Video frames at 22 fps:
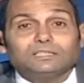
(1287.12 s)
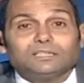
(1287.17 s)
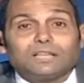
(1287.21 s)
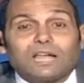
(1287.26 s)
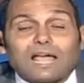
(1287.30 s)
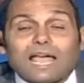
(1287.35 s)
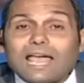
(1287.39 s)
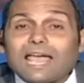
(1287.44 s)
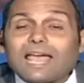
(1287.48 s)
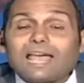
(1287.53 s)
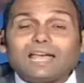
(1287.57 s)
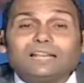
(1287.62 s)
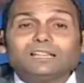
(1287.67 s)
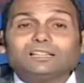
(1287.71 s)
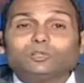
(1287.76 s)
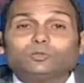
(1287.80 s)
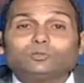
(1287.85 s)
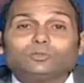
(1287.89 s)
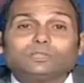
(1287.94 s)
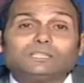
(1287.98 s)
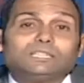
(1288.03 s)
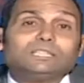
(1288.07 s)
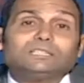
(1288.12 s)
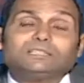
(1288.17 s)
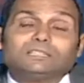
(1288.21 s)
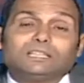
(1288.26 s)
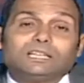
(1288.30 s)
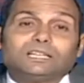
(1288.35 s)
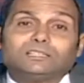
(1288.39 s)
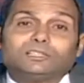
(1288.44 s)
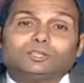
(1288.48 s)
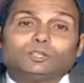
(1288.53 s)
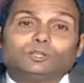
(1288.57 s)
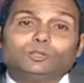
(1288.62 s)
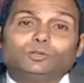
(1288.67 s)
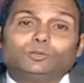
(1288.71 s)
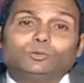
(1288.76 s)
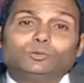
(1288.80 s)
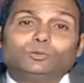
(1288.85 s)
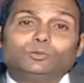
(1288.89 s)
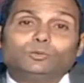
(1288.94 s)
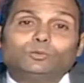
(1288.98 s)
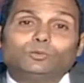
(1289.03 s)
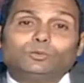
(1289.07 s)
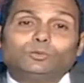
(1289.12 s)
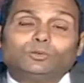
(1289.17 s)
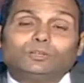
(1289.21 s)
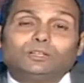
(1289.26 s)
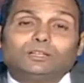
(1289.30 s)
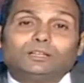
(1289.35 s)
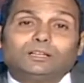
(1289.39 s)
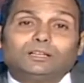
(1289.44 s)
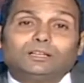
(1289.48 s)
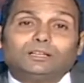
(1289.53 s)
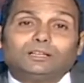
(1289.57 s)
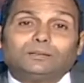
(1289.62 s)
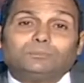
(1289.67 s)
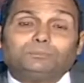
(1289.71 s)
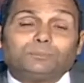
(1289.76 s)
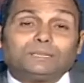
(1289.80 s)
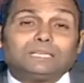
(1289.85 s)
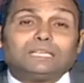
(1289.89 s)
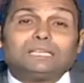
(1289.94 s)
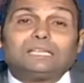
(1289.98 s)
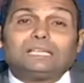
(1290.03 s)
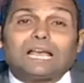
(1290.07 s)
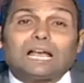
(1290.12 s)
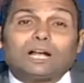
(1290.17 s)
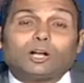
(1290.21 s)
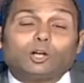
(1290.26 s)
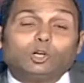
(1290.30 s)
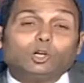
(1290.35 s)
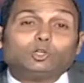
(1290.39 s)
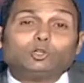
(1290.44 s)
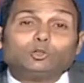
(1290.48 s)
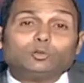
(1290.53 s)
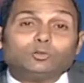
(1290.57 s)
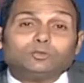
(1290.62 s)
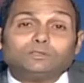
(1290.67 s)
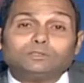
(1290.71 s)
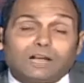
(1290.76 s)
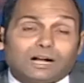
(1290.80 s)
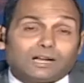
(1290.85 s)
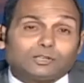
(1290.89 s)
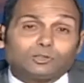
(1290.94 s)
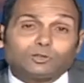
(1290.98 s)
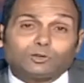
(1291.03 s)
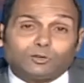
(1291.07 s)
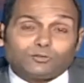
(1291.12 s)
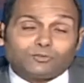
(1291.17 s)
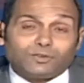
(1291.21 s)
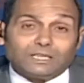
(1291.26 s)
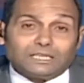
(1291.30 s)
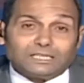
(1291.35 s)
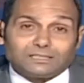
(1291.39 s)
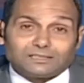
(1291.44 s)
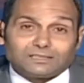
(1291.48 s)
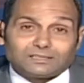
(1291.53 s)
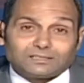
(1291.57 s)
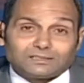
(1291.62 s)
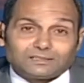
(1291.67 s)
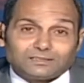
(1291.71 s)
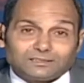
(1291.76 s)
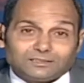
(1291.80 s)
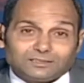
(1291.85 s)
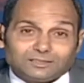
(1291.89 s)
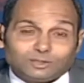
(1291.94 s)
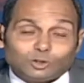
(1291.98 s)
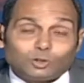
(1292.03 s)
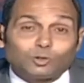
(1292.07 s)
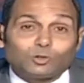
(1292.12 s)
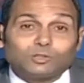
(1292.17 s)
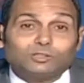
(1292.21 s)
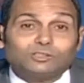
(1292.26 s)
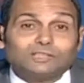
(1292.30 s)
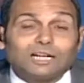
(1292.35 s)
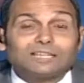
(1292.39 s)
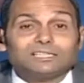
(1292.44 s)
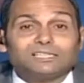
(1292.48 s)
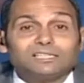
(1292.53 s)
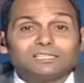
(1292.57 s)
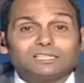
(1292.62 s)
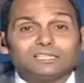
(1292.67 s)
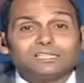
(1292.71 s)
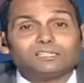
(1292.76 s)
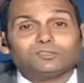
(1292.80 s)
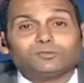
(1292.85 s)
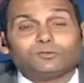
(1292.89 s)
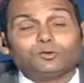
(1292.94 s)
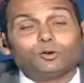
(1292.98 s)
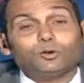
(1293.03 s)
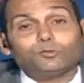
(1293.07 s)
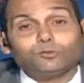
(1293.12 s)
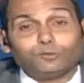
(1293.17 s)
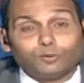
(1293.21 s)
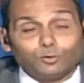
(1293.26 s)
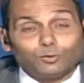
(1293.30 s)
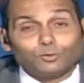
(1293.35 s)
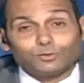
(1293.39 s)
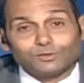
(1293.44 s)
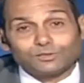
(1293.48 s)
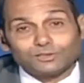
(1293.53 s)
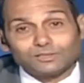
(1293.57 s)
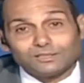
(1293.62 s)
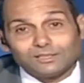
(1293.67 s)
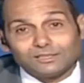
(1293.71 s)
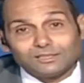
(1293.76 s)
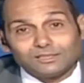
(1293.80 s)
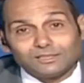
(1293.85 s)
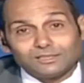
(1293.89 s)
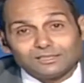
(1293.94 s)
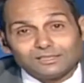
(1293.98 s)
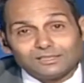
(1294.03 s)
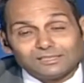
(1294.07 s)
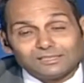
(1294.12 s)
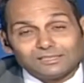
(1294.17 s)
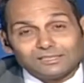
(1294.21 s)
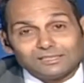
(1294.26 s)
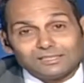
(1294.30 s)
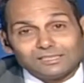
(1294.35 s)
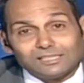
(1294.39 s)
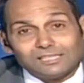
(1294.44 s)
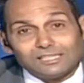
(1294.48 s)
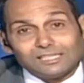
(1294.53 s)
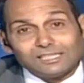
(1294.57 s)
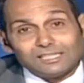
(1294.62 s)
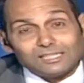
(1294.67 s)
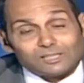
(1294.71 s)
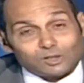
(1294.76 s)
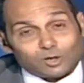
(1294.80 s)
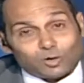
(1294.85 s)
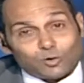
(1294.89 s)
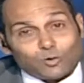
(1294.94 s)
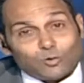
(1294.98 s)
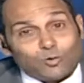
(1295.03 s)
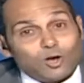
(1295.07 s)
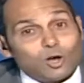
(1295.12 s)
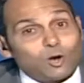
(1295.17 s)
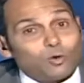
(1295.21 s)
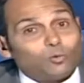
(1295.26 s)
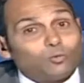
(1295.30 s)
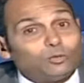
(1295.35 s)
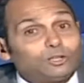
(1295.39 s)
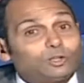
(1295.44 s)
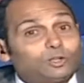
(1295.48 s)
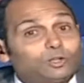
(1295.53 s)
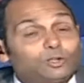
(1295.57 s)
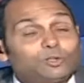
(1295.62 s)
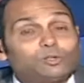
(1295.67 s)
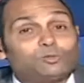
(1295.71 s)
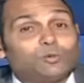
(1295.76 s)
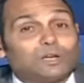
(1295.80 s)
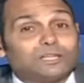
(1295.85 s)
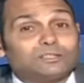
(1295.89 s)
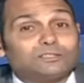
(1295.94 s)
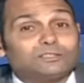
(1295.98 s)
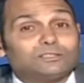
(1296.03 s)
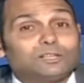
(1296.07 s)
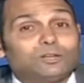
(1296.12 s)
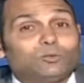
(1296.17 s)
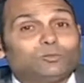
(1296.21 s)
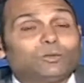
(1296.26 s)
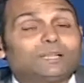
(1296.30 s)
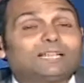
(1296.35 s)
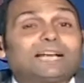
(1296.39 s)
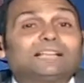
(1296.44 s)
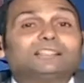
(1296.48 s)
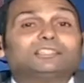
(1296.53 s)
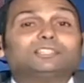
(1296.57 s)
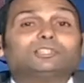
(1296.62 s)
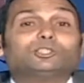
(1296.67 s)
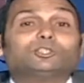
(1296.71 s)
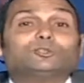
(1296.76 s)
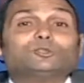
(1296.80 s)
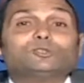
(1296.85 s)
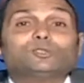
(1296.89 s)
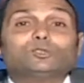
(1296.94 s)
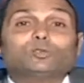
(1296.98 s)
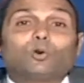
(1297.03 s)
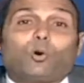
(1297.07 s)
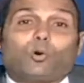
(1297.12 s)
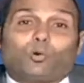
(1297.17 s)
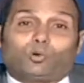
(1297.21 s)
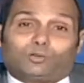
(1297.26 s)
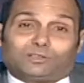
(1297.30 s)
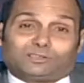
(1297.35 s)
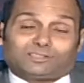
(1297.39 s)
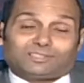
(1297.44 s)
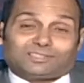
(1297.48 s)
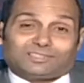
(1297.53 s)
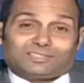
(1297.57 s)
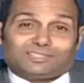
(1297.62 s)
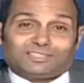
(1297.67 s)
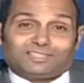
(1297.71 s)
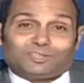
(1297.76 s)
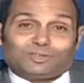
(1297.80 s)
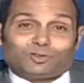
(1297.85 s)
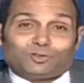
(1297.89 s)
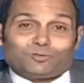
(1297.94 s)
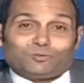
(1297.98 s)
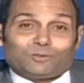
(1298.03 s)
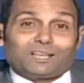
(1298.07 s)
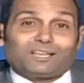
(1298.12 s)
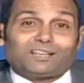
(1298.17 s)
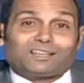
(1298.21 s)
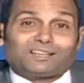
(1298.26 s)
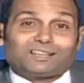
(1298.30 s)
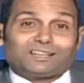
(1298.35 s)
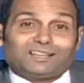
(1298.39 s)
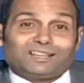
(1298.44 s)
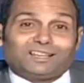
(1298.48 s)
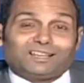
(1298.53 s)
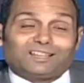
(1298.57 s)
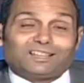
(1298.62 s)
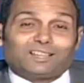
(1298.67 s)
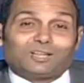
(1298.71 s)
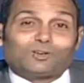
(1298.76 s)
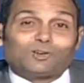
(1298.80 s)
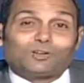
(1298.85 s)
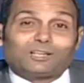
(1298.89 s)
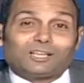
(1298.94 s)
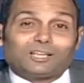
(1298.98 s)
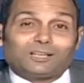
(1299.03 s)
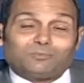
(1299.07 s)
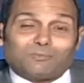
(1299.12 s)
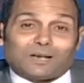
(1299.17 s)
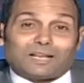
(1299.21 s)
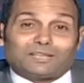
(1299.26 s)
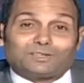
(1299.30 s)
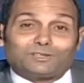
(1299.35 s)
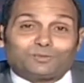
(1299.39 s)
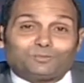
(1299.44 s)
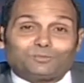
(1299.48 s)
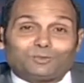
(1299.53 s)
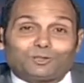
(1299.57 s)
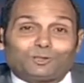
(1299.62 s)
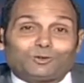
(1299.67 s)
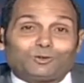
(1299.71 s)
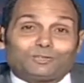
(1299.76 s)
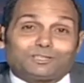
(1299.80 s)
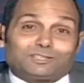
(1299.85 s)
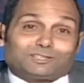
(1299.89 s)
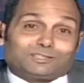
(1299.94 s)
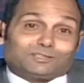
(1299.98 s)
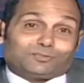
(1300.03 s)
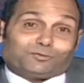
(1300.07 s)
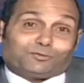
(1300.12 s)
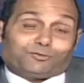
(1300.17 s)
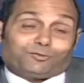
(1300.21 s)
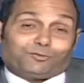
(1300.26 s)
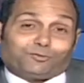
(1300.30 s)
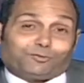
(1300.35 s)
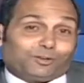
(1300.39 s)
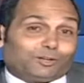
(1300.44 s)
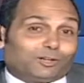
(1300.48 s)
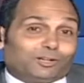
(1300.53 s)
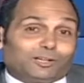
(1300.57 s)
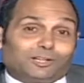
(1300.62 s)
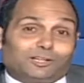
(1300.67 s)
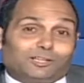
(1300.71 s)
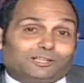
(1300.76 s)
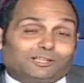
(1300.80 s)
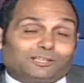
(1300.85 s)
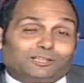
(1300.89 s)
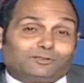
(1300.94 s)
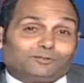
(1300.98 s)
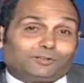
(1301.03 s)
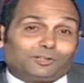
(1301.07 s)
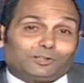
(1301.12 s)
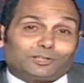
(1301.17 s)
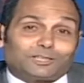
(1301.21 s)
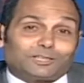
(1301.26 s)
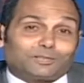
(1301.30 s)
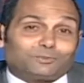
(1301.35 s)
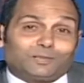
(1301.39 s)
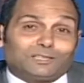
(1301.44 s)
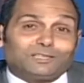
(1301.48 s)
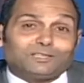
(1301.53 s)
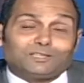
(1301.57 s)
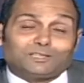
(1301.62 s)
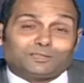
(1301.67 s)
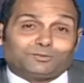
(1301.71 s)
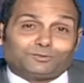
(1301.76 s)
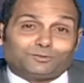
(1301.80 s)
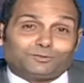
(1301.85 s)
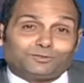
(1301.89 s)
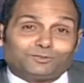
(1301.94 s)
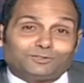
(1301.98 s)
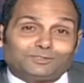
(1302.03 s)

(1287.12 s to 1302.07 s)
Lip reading: And we need it to be a good conductor of heat, to conduct heat for food. So we choose what? We can't choose gold to make the cooking pans because it's very, very expensive.